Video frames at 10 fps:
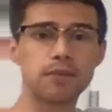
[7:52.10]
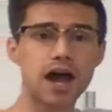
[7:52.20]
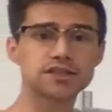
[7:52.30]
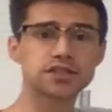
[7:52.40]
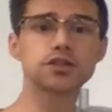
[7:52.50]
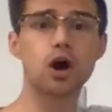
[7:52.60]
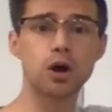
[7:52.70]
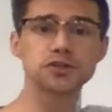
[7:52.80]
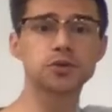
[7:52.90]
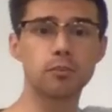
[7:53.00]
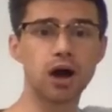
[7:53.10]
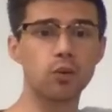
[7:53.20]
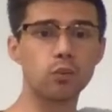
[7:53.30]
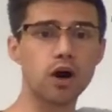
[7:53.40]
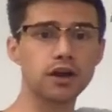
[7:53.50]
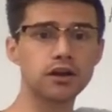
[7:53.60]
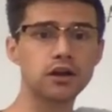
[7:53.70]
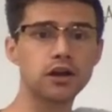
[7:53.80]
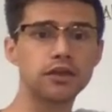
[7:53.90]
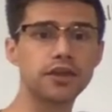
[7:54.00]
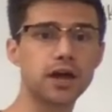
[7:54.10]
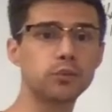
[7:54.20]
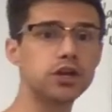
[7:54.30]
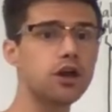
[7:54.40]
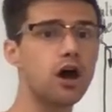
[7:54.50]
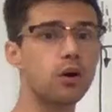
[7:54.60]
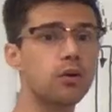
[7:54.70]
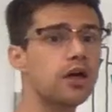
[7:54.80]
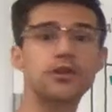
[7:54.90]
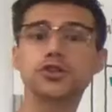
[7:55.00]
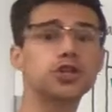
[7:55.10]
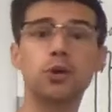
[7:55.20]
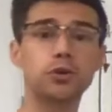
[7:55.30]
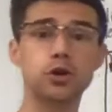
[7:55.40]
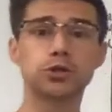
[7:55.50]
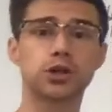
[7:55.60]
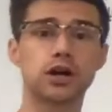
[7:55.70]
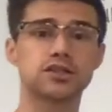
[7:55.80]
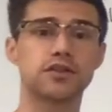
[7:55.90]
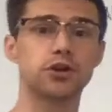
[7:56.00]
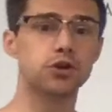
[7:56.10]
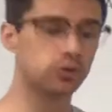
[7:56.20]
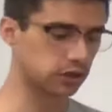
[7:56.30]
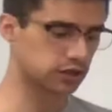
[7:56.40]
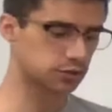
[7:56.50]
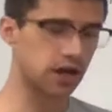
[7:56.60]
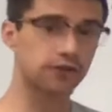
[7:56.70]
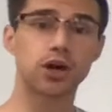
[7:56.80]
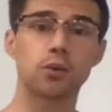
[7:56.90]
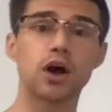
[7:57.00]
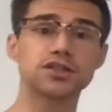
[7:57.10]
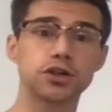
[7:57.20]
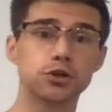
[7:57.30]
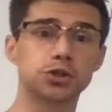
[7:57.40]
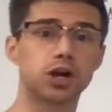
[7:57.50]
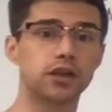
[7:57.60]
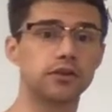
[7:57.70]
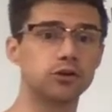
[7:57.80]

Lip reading: mass is also about 1, then we know there's no neutrons in the nucleus, right? If there was a neutron in the